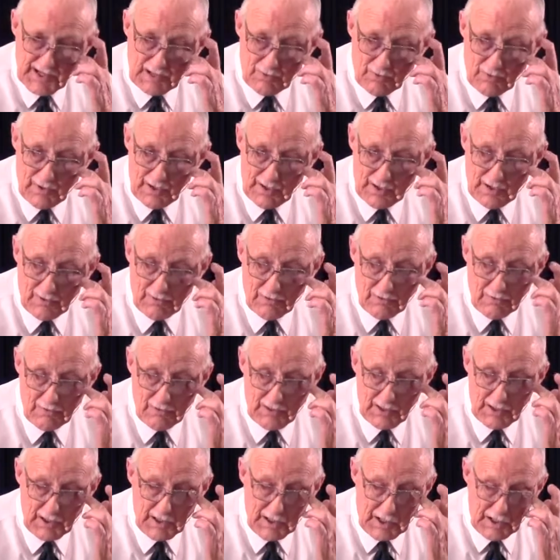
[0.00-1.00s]
said,
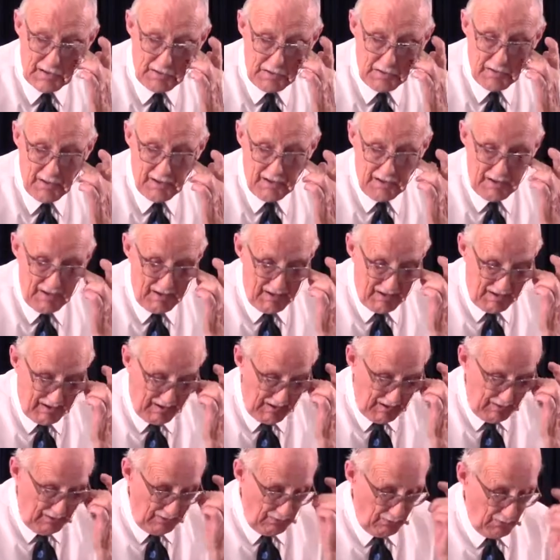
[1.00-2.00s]
we're
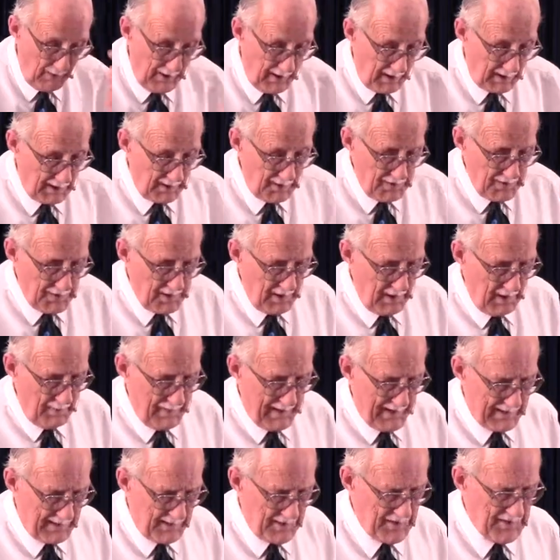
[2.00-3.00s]
not
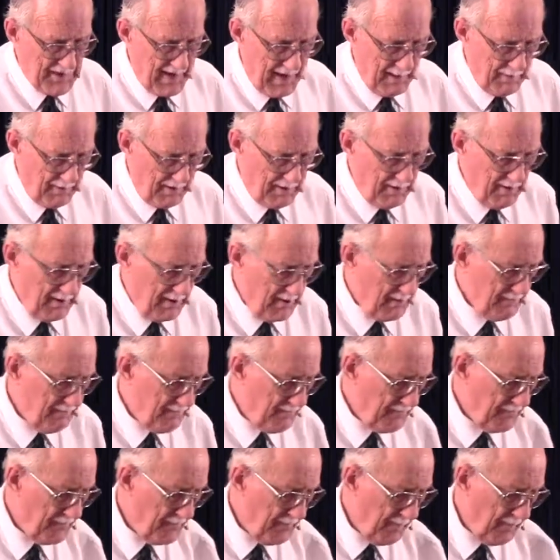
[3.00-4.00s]
concerned about the Sabbath.